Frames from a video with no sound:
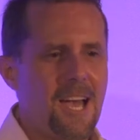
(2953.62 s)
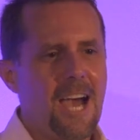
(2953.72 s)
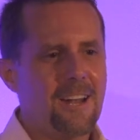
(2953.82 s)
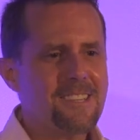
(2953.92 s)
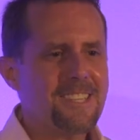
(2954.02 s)

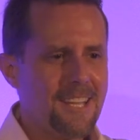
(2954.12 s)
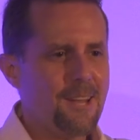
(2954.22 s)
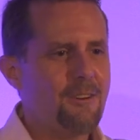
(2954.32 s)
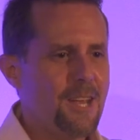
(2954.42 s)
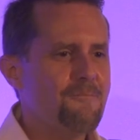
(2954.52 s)
And I sat
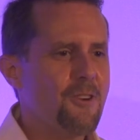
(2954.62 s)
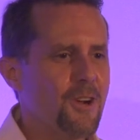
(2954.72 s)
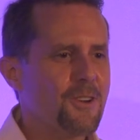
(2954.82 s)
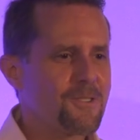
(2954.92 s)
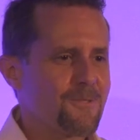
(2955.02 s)
there in
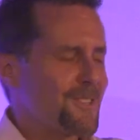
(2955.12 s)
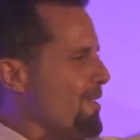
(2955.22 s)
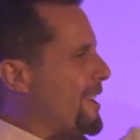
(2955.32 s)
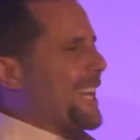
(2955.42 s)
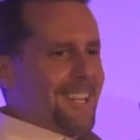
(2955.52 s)
rehearsals
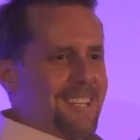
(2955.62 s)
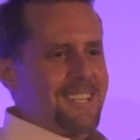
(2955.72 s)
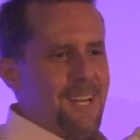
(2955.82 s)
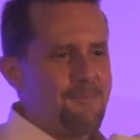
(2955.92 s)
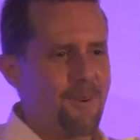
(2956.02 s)
looking at the
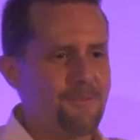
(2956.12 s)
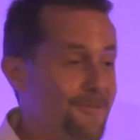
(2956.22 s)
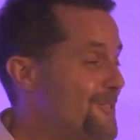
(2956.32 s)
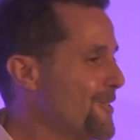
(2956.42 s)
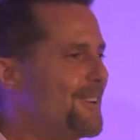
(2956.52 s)
teleprompter,
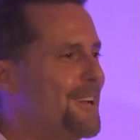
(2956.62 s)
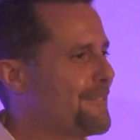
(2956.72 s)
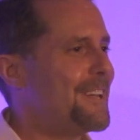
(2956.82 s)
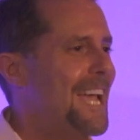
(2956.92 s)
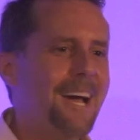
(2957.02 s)
and sure
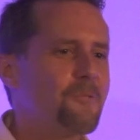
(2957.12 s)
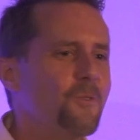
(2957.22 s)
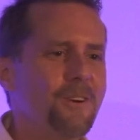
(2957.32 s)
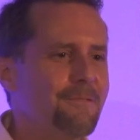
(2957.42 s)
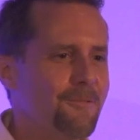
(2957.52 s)
enough, he had,
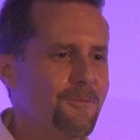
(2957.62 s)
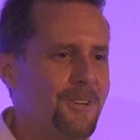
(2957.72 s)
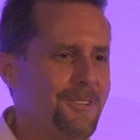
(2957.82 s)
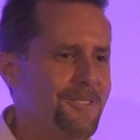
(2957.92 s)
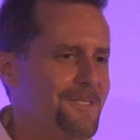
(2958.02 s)
word for
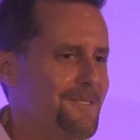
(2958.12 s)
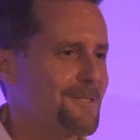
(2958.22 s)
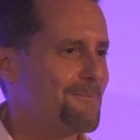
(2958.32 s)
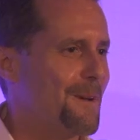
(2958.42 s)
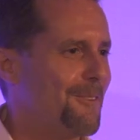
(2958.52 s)
word,
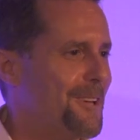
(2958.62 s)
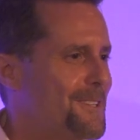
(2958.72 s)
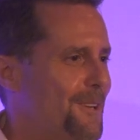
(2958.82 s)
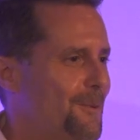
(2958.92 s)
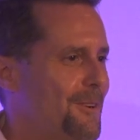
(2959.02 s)
just memorized the whole